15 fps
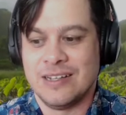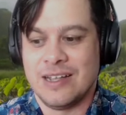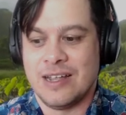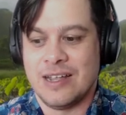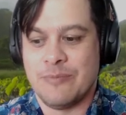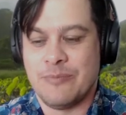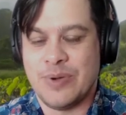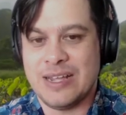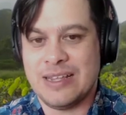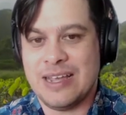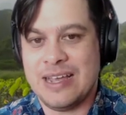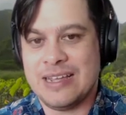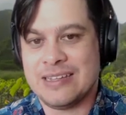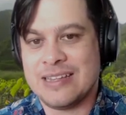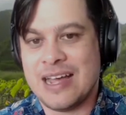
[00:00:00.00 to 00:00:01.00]
But
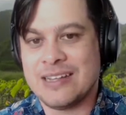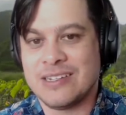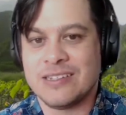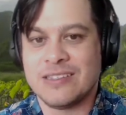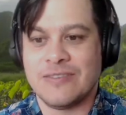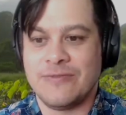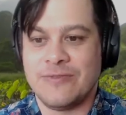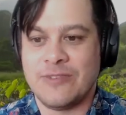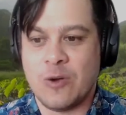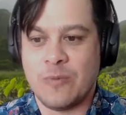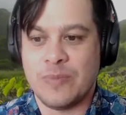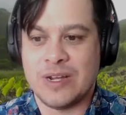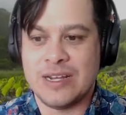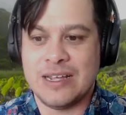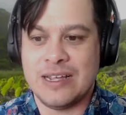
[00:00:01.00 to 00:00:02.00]
it's not just the film,
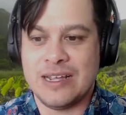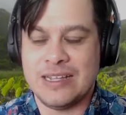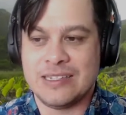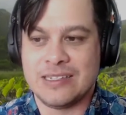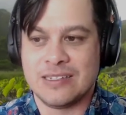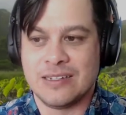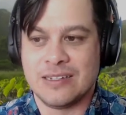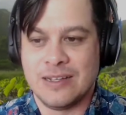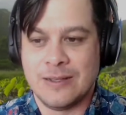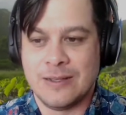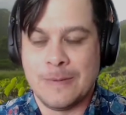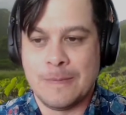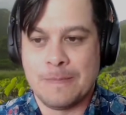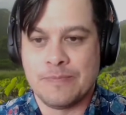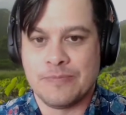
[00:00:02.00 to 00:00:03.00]
but it's
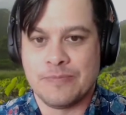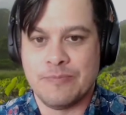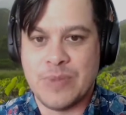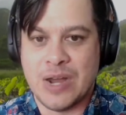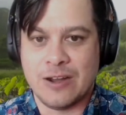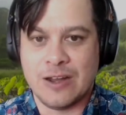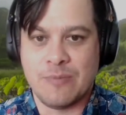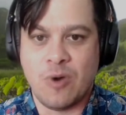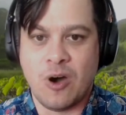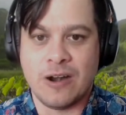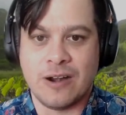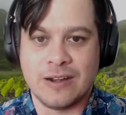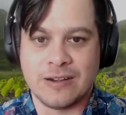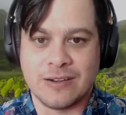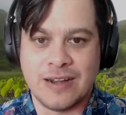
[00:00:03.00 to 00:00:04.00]
Merrie
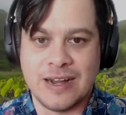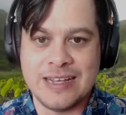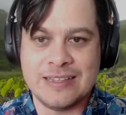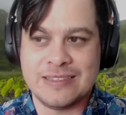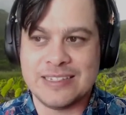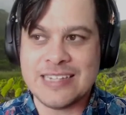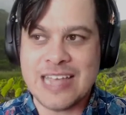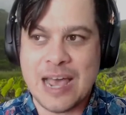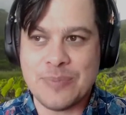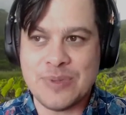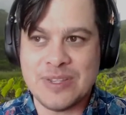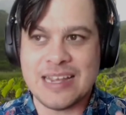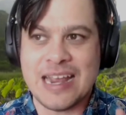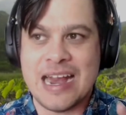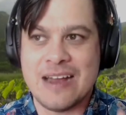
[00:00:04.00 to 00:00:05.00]
Monarch, right? This
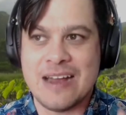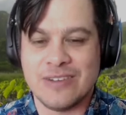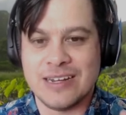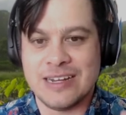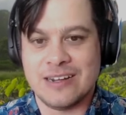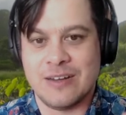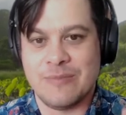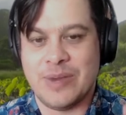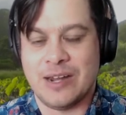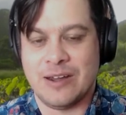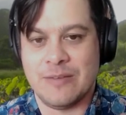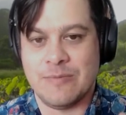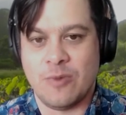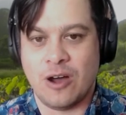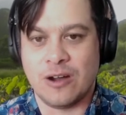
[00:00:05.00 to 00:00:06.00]
happens every year at Merrie
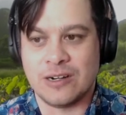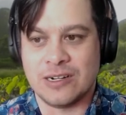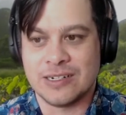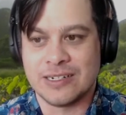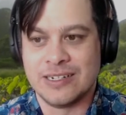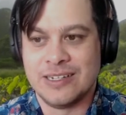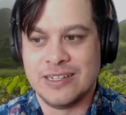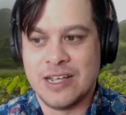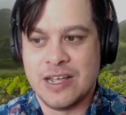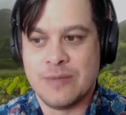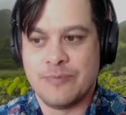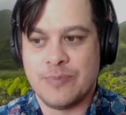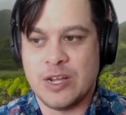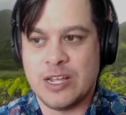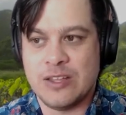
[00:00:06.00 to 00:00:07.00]
Monarch,
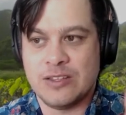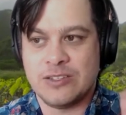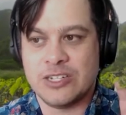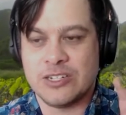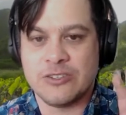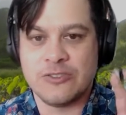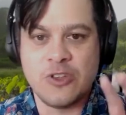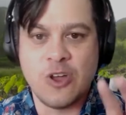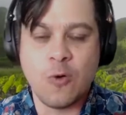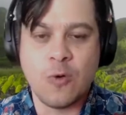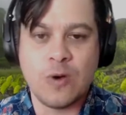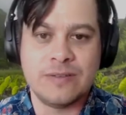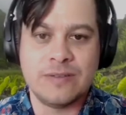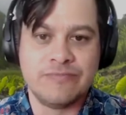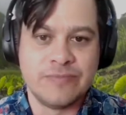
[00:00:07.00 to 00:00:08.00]
but just no
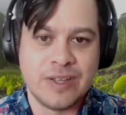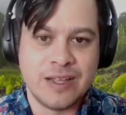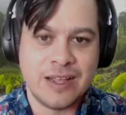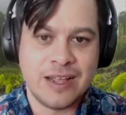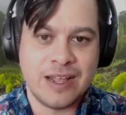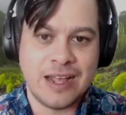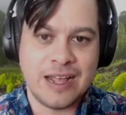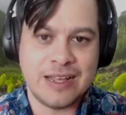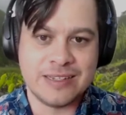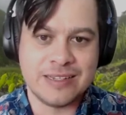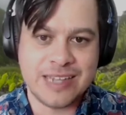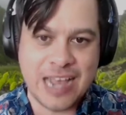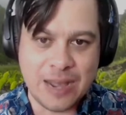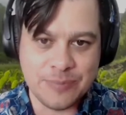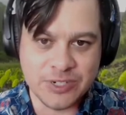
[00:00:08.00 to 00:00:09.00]
one has
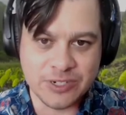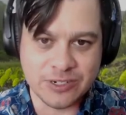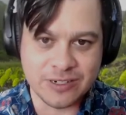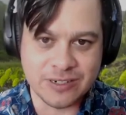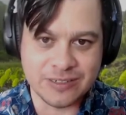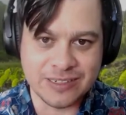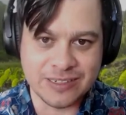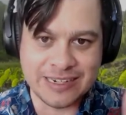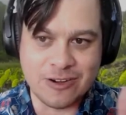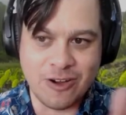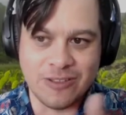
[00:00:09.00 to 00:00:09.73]
captured like all the